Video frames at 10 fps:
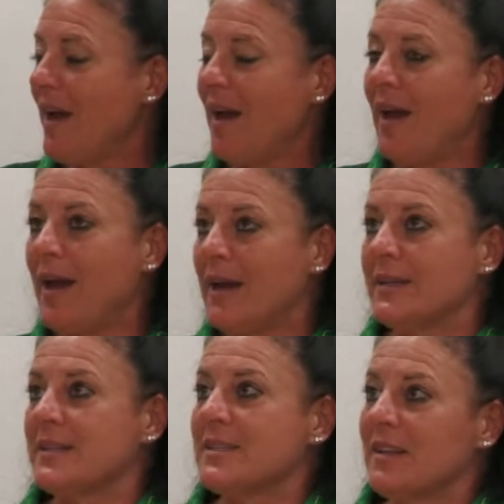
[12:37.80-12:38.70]

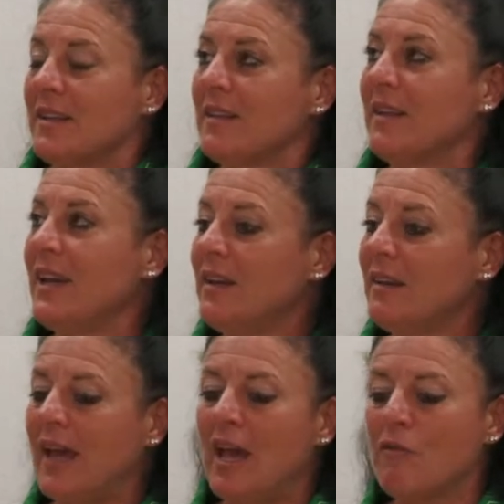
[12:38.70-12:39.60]
and then
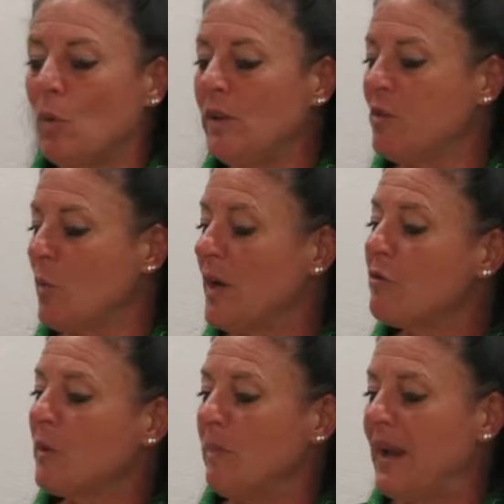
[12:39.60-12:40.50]
they have all these
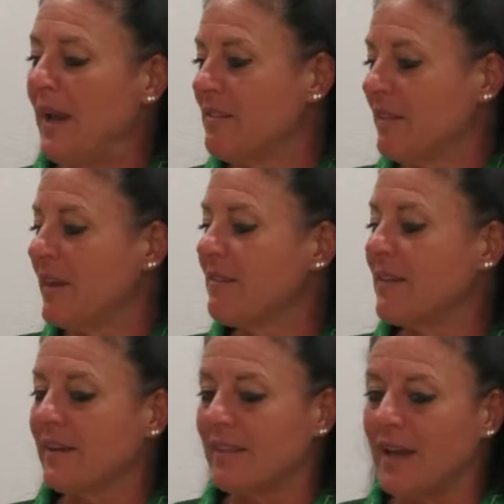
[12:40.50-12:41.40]
wonderful plans and things
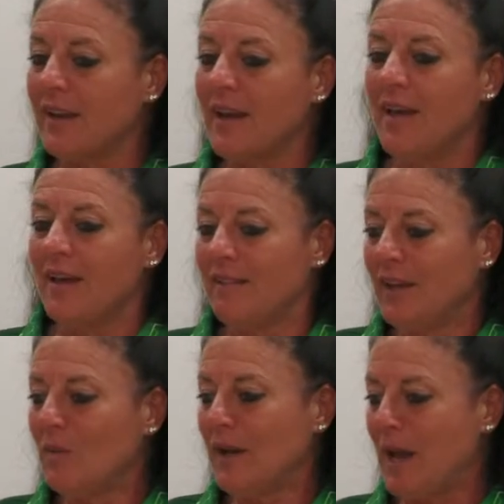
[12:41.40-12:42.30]
like that, and
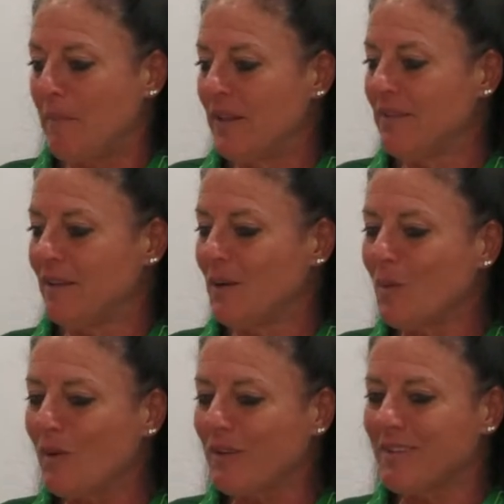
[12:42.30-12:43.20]
then what happens? In
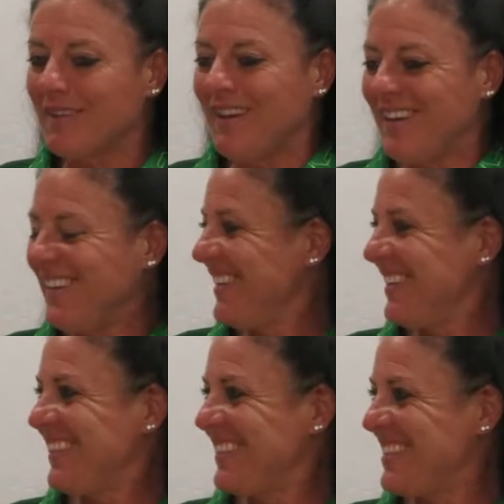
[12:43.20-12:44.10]
walks
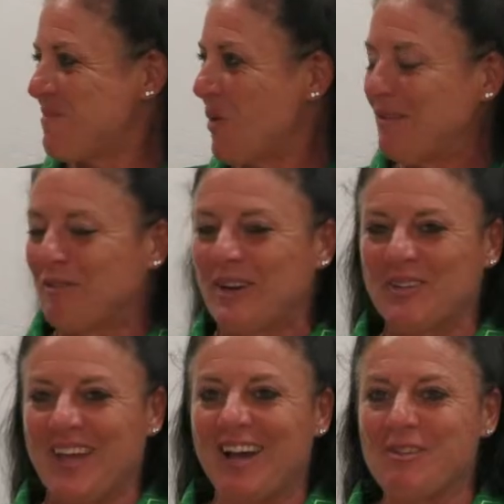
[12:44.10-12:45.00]
the boyfriend or
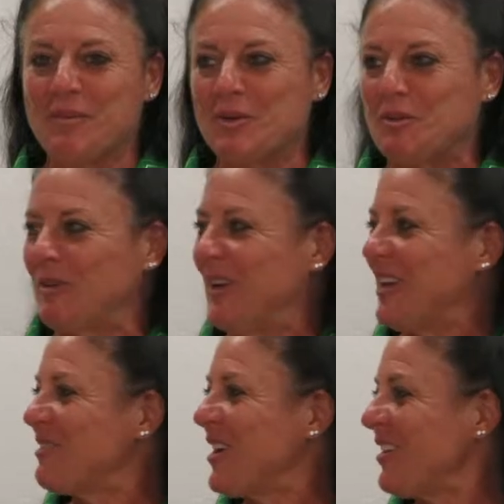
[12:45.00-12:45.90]
the husband or the
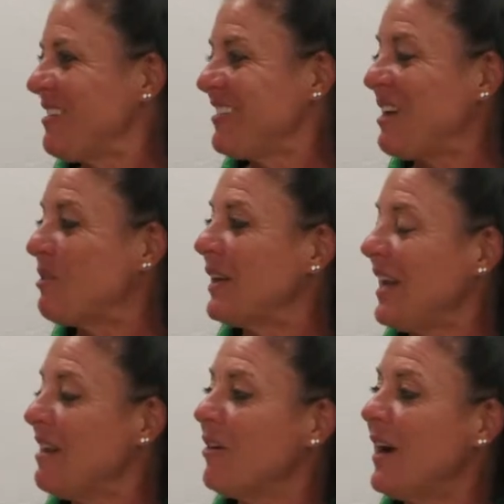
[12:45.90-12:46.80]
fiance,
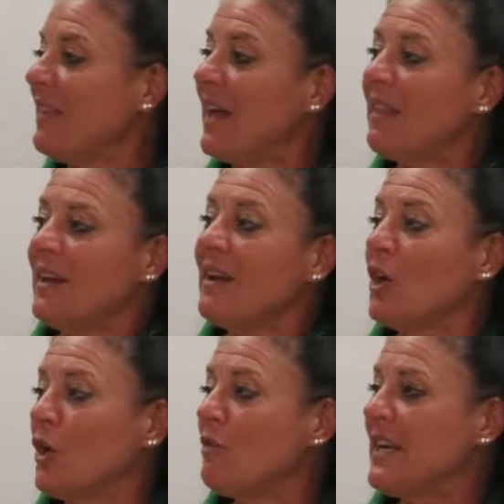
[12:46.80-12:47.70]
whatever. And I think a
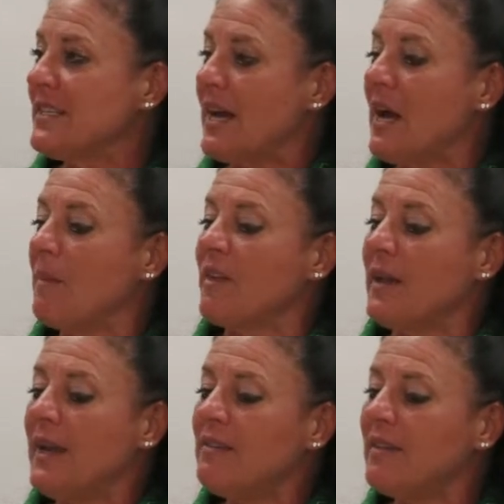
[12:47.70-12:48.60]
lot of their times,
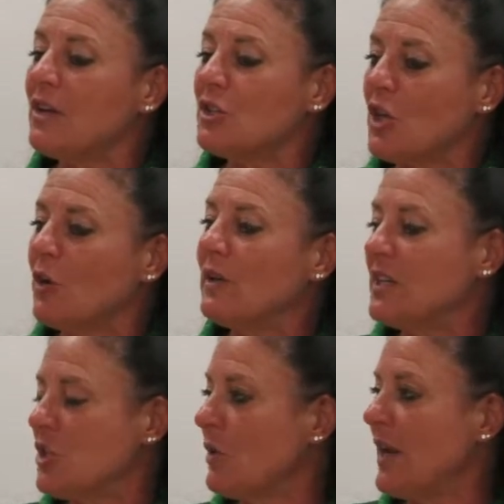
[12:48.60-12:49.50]
unless they are totally
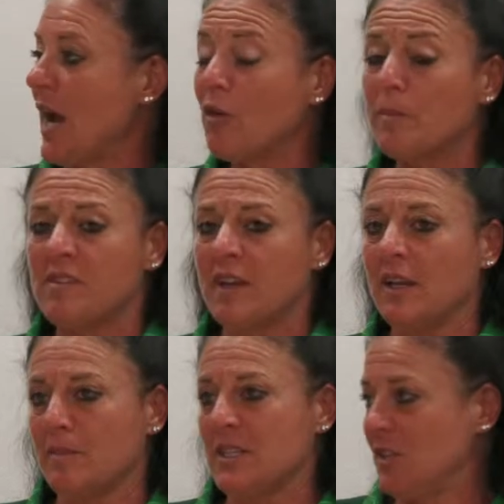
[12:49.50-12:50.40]
100%
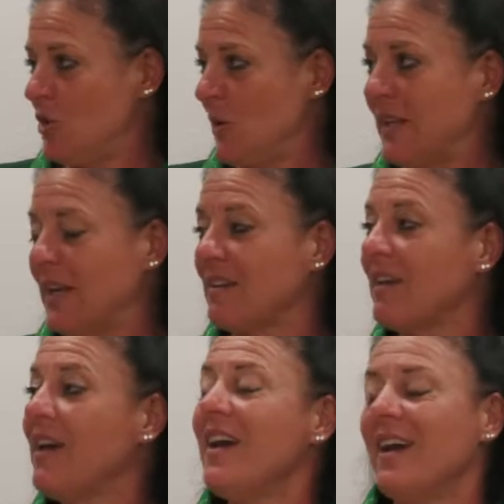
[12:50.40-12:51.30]
committed to athletics,
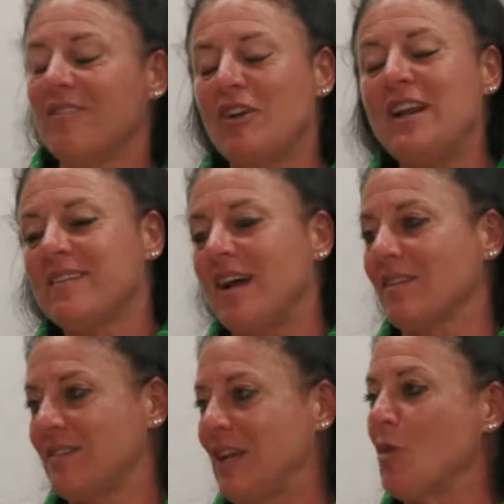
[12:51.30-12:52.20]
it really
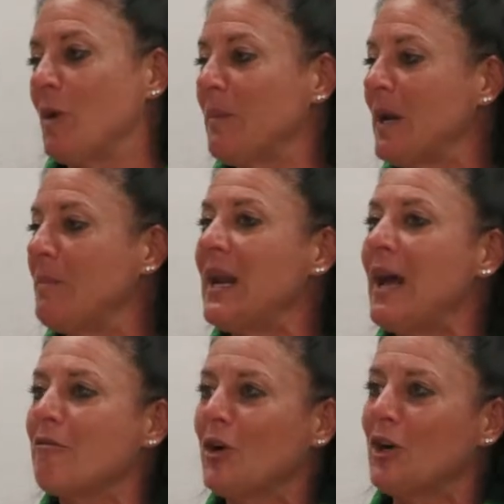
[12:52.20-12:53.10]
sounds terrible, but I mean,
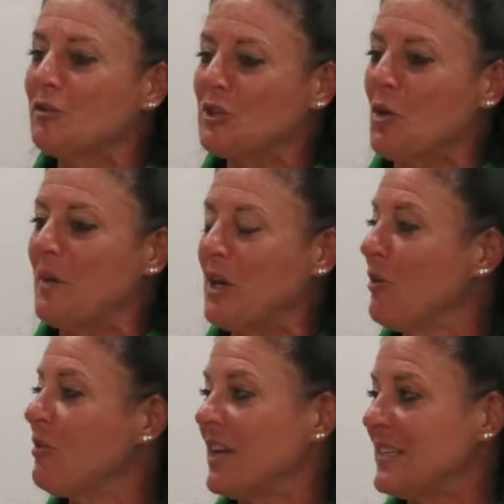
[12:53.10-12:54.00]
I've coached for so many
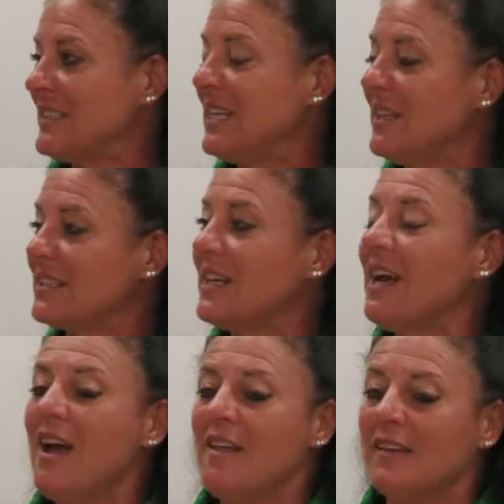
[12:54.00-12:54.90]
years and I see this,
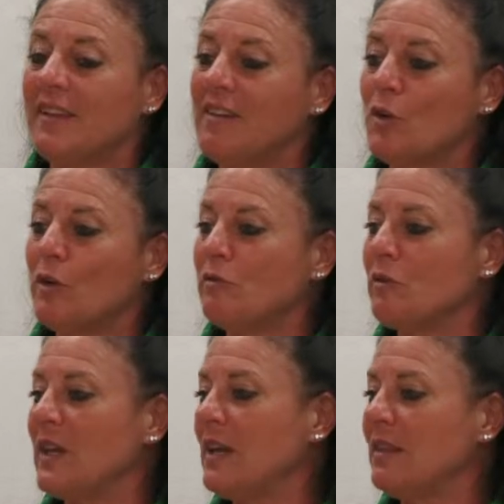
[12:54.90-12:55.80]
that
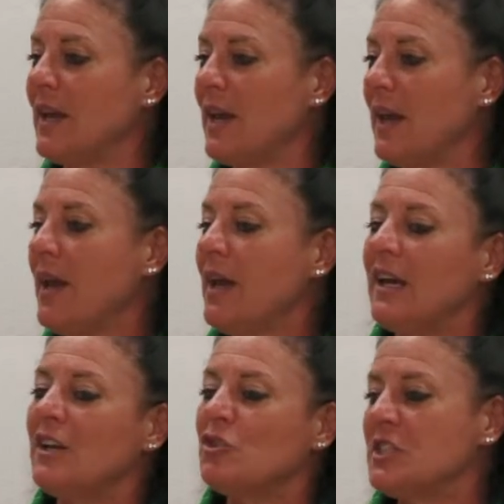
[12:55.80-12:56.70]
they're
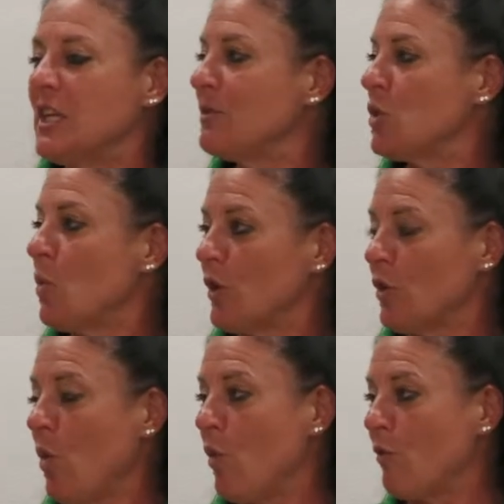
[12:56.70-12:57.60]
interesting to wander
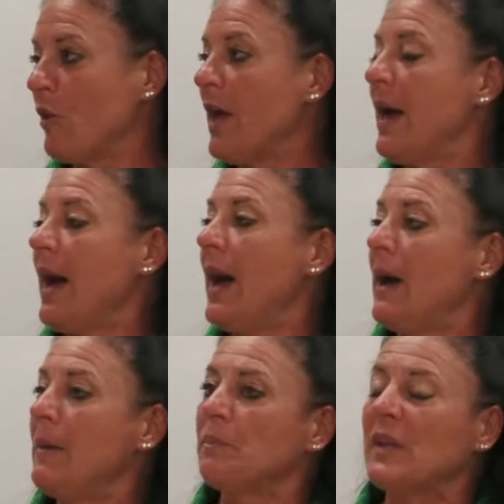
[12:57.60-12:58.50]
off.
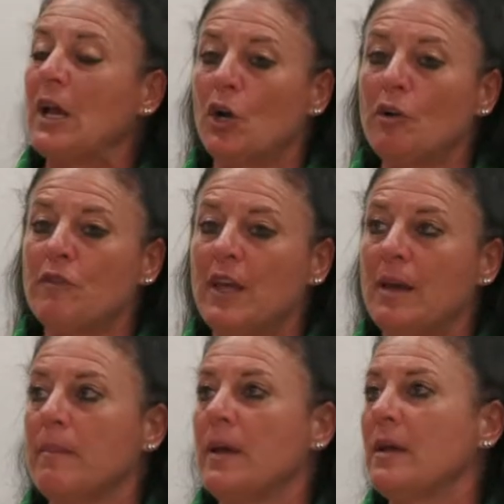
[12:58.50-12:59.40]
A lot of them,